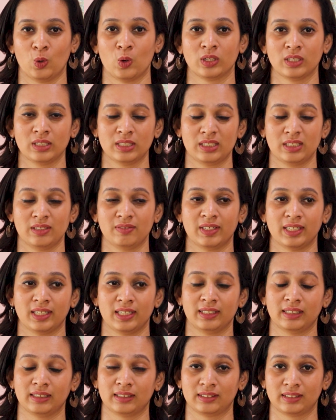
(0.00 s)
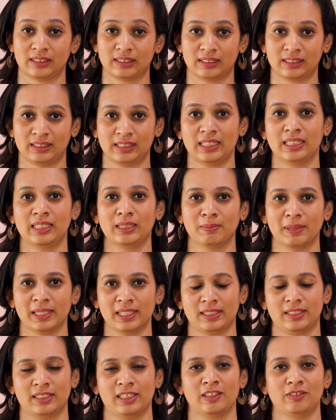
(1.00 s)
honestly, when I see it
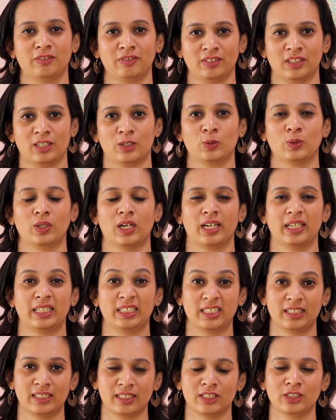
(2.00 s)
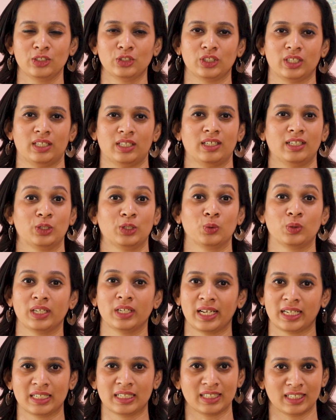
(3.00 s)
myself now, I cringe and I don't
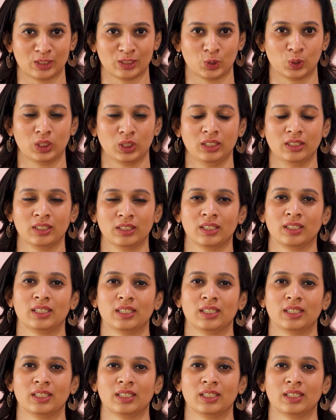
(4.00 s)
like it at all.